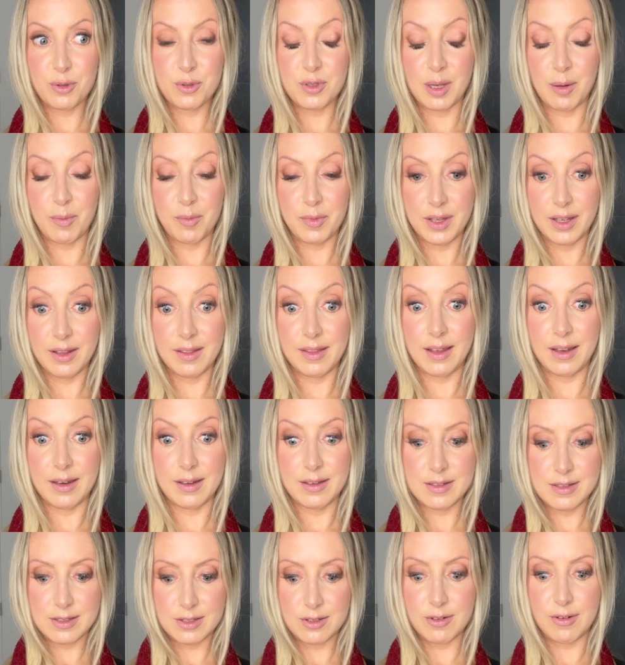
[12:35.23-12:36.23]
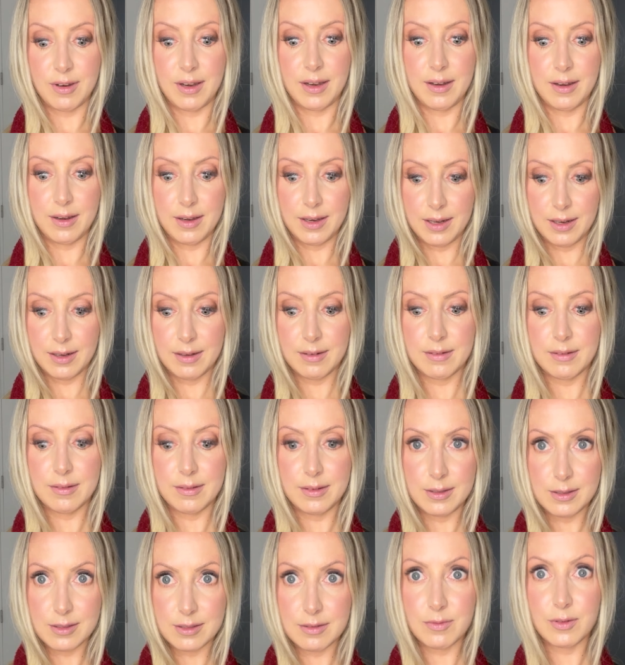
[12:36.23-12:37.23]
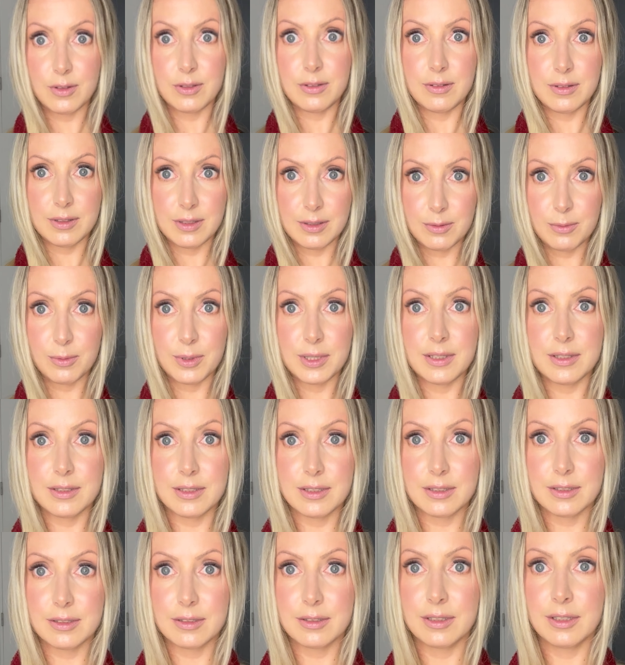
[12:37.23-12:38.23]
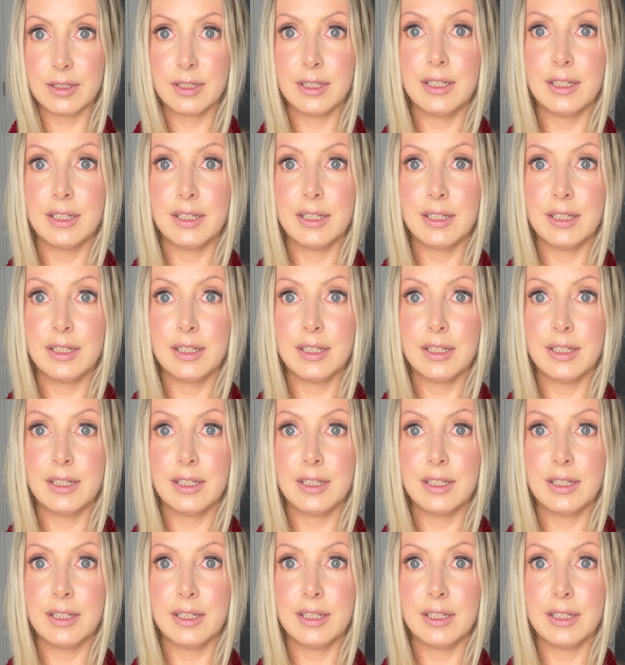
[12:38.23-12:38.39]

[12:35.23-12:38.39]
something that is trending this fall and winter